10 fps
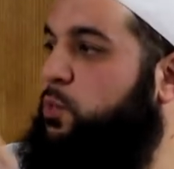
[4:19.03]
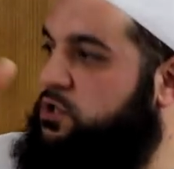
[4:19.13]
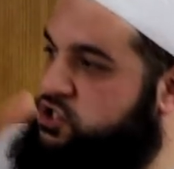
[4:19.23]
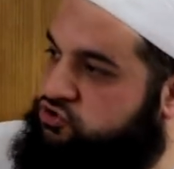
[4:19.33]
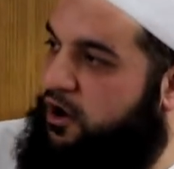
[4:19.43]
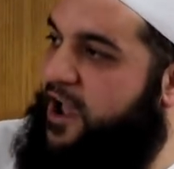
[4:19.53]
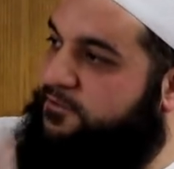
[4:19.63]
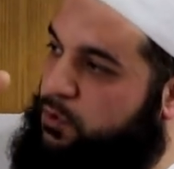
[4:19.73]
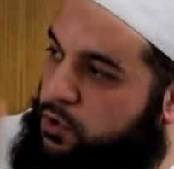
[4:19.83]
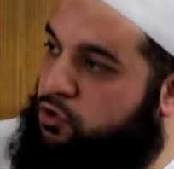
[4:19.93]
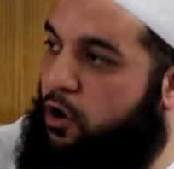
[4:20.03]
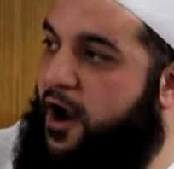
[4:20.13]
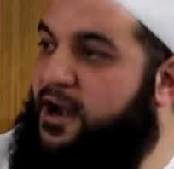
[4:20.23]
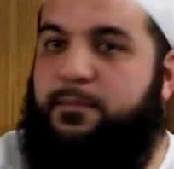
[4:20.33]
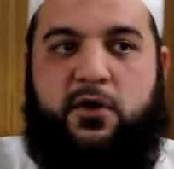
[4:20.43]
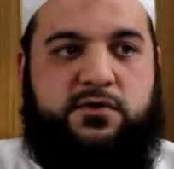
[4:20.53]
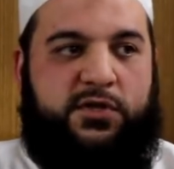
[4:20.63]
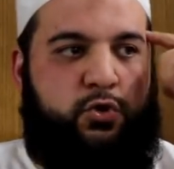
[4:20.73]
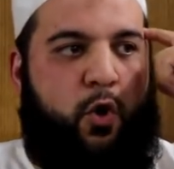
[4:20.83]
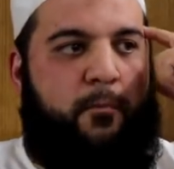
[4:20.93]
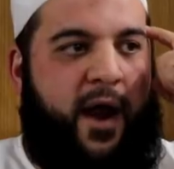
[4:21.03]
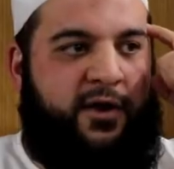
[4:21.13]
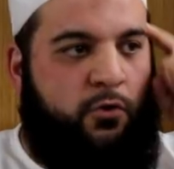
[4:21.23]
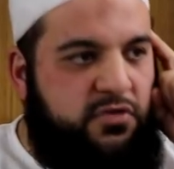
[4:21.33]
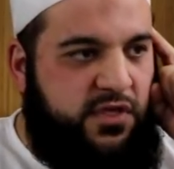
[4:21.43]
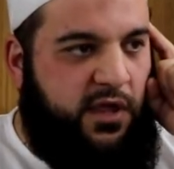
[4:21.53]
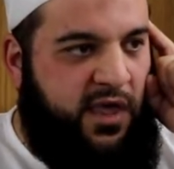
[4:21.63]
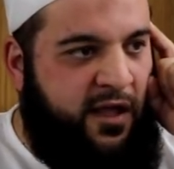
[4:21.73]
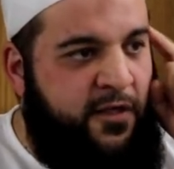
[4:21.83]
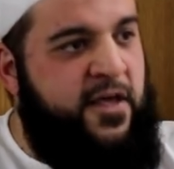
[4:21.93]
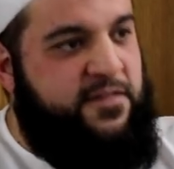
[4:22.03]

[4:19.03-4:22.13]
you will strive, you will grind, because in your mind you're thinking,